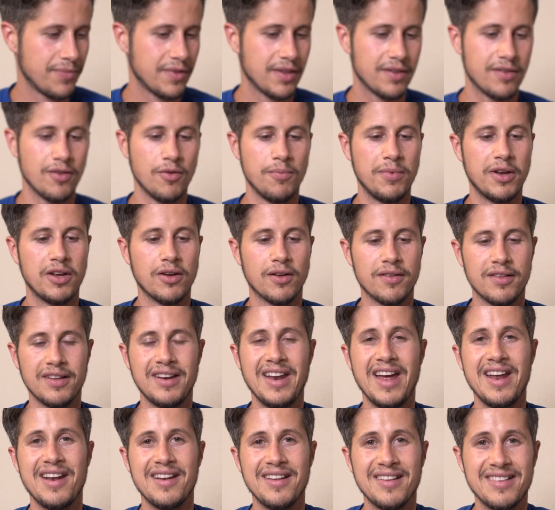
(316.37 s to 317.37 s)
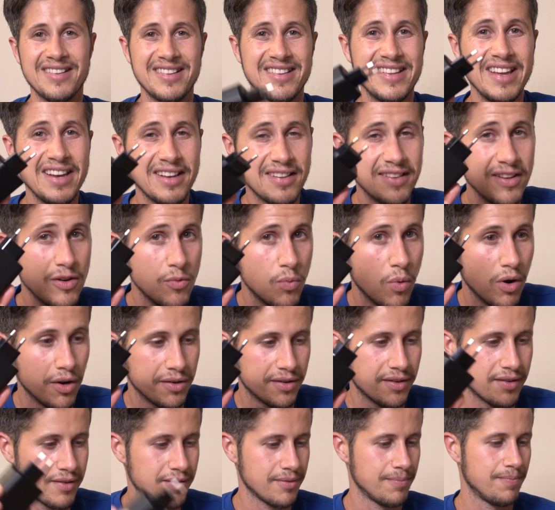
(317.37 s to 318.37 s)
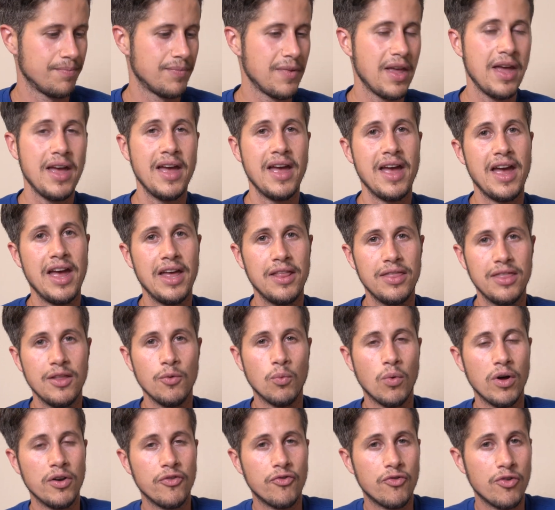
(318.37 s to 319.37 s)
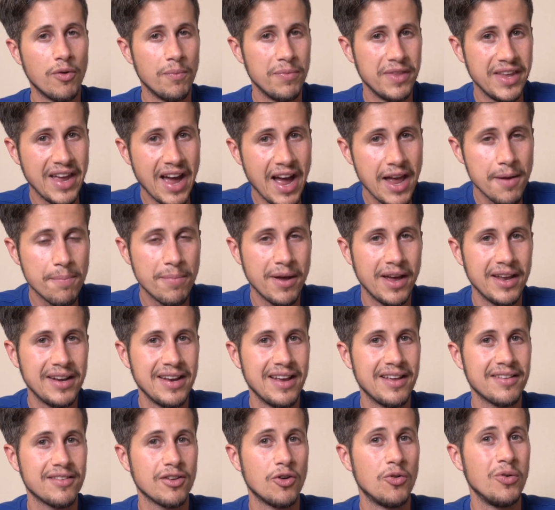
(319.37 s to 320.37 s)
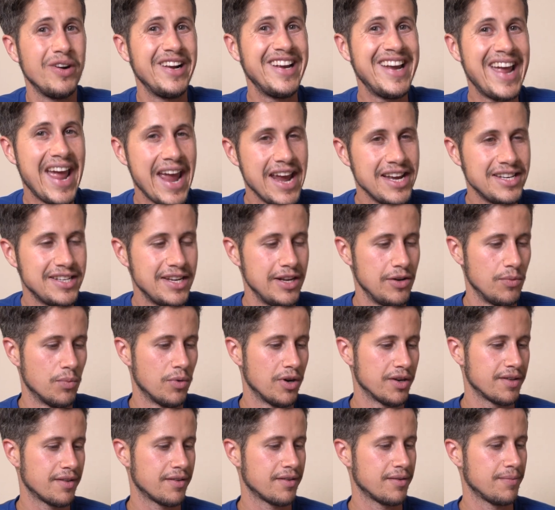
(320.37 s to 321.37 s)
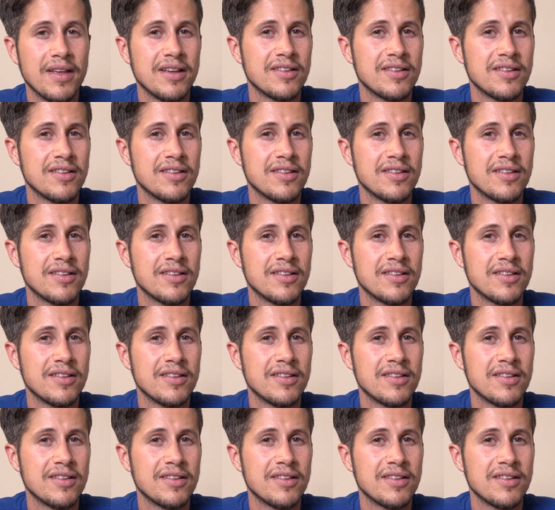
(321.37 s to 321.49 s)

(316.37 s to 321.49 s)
So because it had 60 watts and the one from the iPad has only 18 watts.